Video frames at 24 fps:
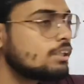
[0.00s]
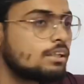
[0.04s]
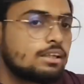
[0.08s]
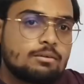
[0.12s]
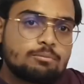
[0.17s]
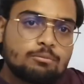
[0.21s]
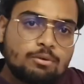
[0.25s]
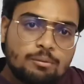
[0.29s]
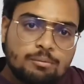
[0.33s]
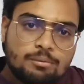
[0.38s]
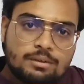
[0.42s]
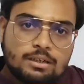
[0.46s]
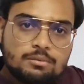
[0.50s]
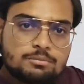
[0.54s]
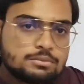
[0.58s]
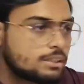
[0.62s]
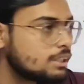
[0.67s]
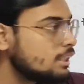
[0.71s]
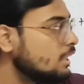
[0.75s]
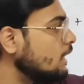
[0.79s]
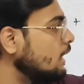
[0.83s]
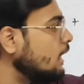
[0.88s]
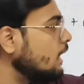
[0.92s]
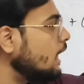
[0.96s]
number of terms,
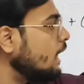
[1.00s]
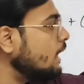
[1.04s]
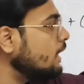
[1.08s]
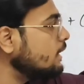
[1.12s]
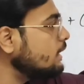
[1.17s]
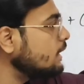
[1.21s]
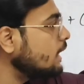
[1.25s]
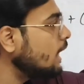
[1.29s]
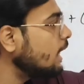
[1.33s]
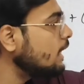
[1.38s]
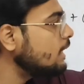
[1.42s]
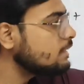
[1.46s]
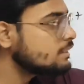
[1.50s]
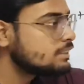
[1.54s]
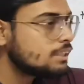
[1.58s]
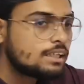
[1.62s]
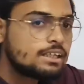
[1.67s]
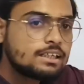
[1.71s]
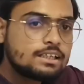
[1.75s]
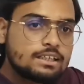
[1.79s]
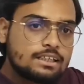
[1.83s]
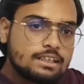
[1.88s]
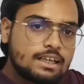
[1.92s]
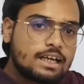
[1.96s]
and L is the
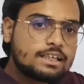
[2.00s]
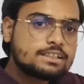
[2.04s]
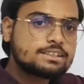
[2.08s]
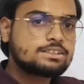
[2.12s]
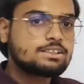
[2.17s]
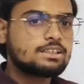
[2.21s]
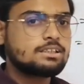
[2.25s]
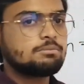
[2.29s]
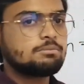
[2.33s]
last